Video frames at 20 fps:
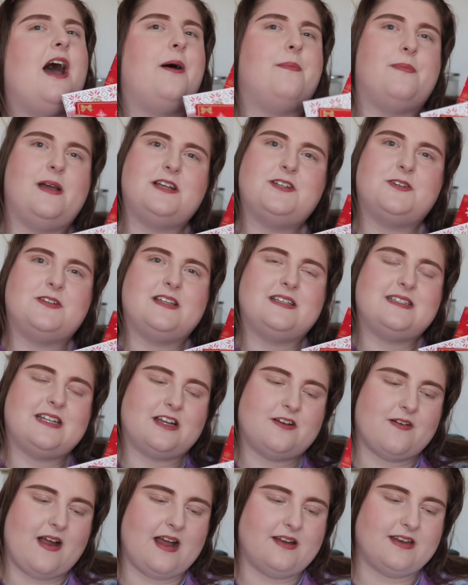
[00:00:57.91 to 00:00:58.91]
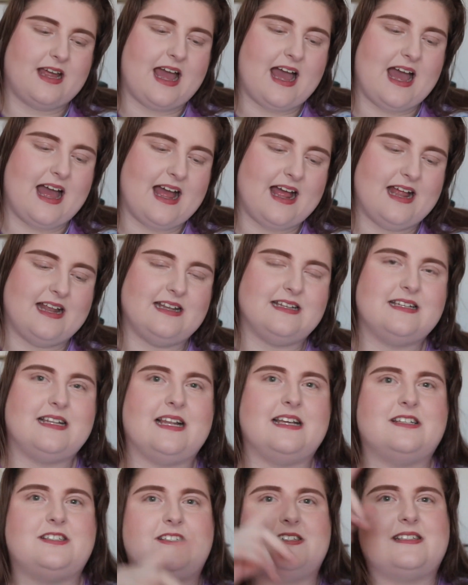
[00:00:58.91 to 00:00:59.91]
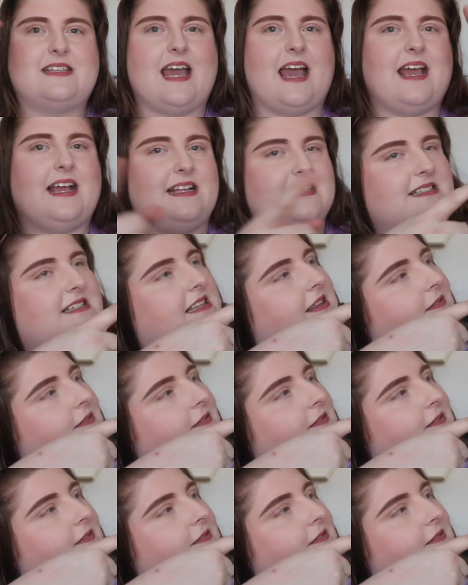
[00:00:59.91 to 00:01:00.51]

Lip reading: make sure that you stick around and let's just get into the